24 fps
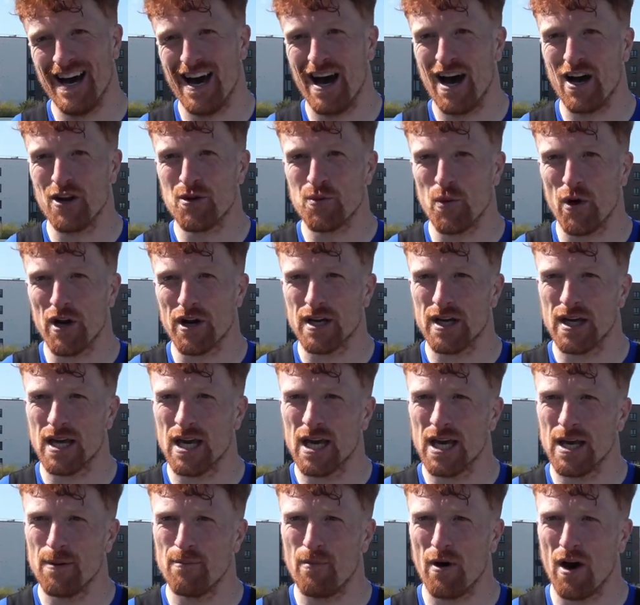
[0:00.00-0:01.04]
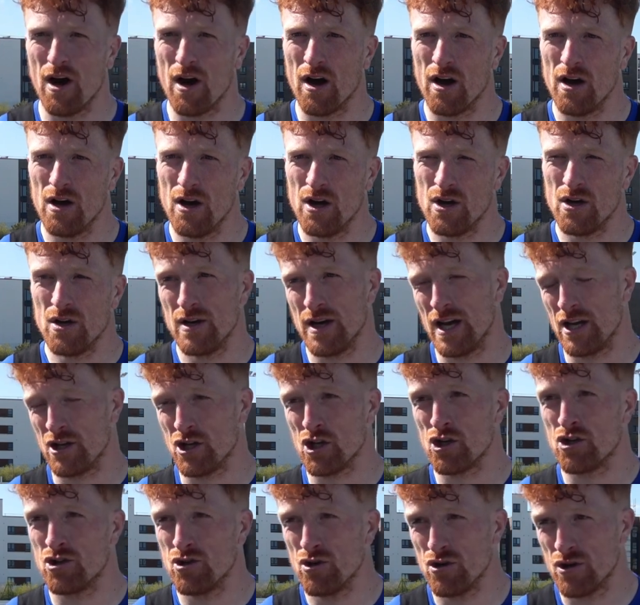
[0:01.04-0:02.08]
hard work, but it
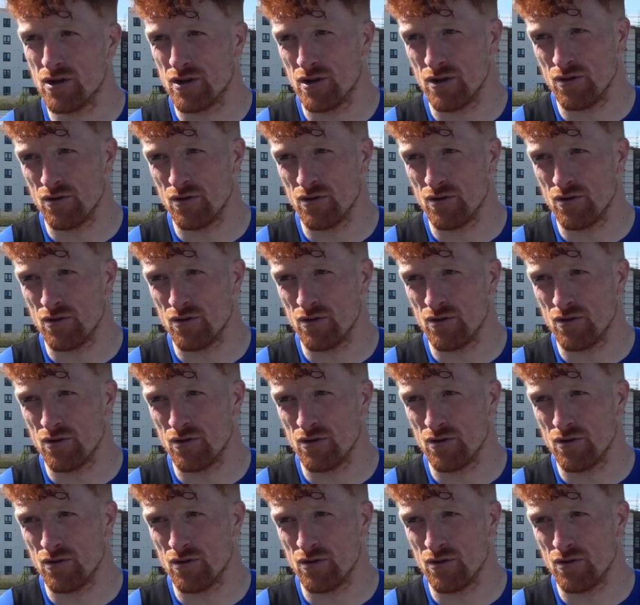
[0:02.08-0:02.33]
just shows,